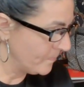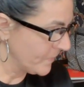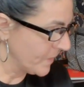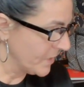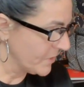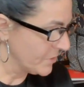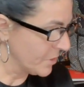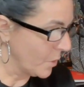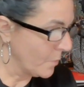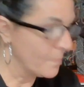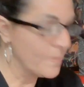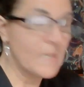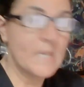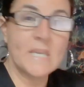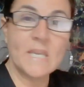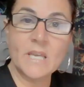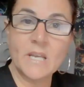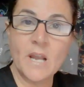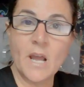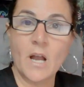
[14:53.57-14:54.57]
So
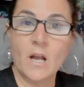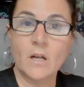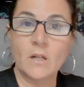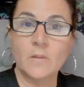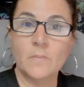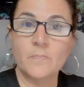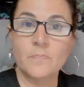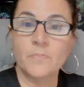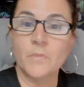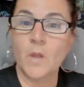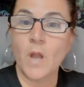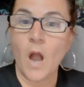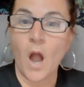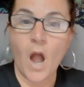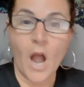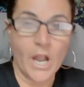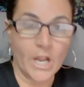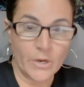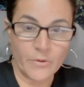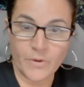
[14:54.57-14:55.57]
P&L,
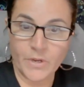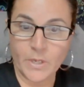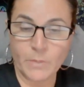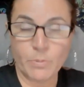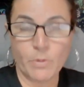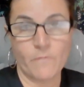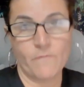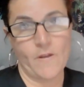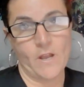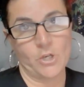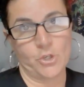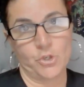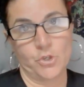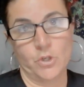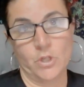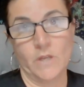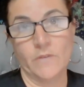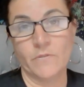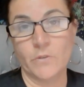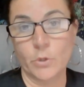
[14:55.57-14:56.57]
hiring a professional
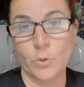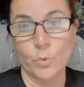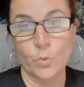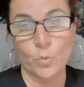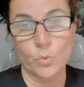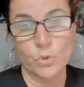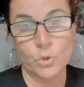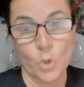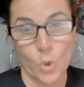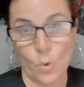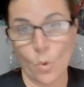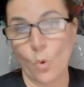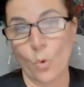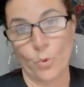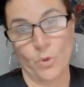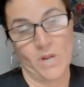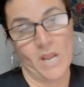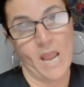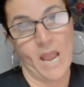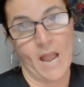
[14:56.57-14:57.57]
if you don't
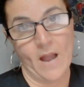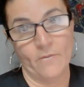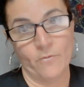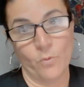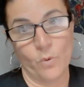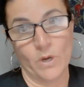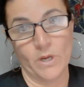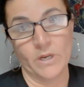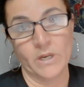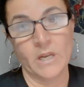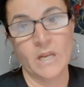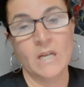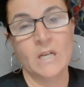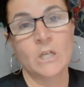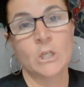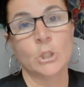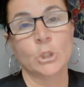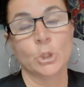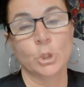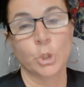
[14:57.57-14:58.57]
already have one,
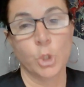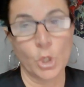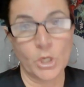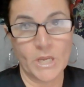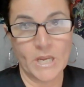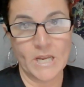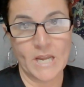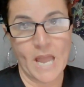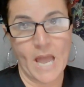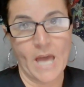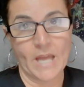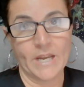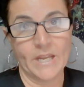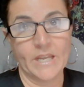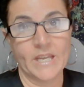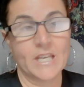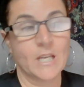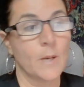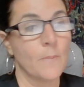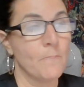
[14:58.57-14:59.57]
looking at
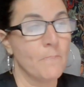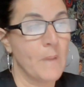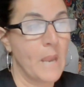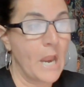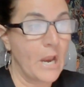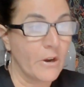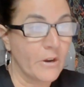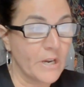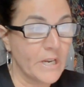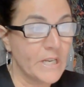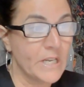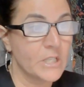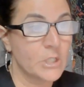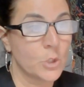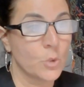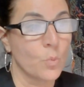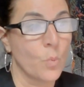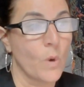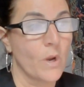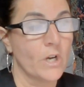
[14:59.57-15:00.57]
it, comparing it
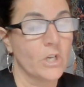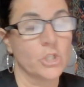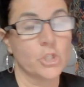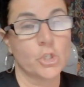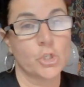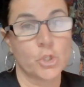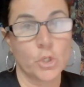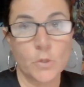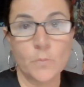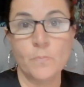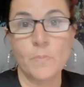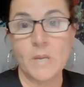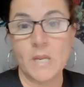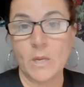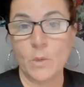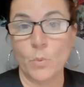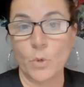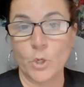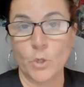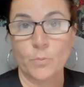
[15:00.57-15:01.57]
to where it should be,
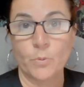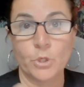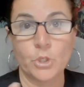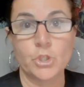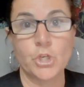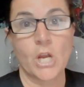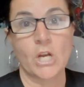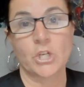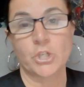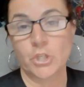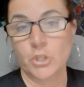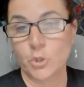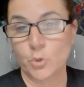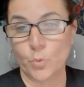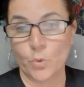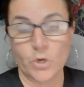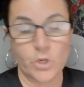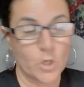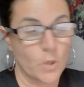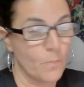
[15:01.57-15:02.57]
what your projections
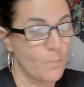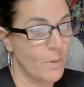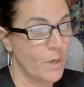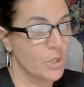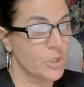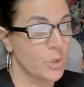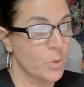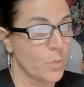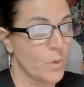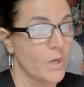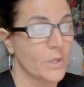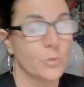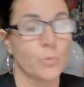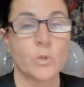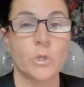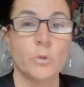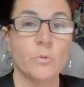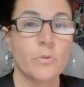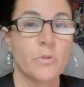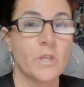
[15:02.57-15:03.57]
were, your budget was, what
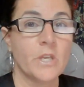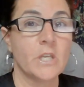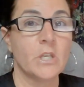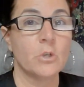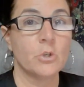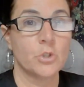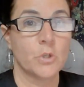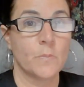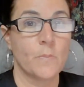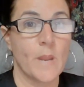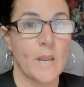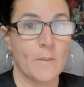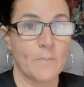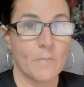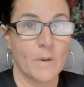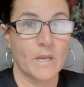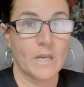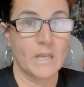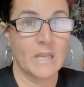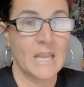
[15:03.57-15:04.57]
you think you should make
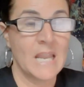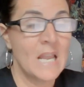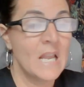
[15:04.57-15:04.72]
money,